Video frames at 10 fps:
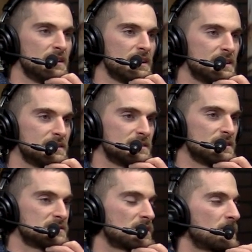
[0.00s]
And
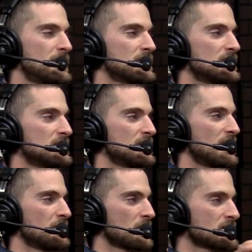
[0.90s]
uh, talk about a gun
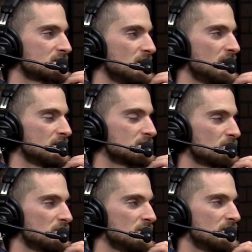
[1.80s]
guy. Mark's gun is
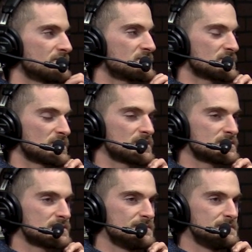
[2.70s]
pretty off the
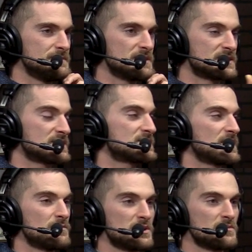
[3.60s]
charts. Yeah, it's that
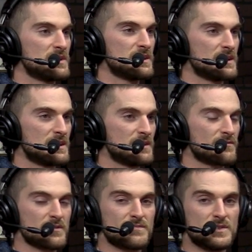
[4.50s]
same one we uh,
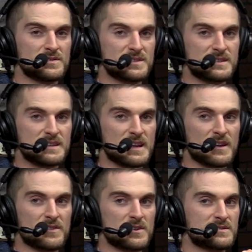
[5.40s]
for those listening out there.